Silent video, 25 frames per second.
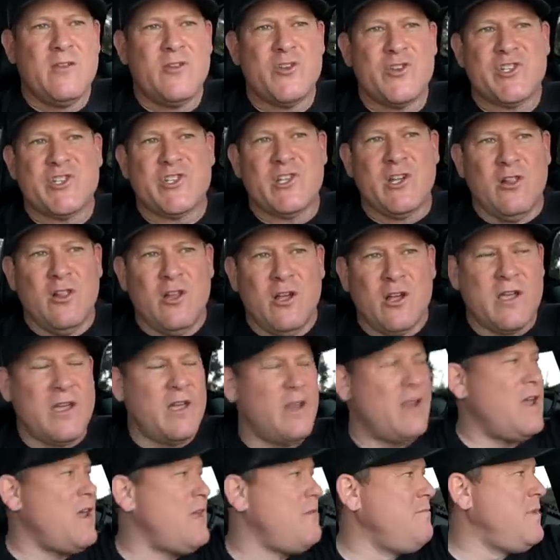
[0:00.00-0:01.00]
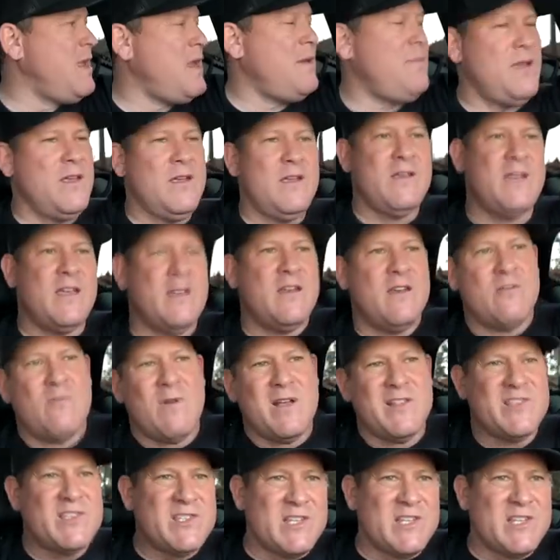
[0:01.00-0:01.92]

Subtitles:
you're still looking at maybe getting it around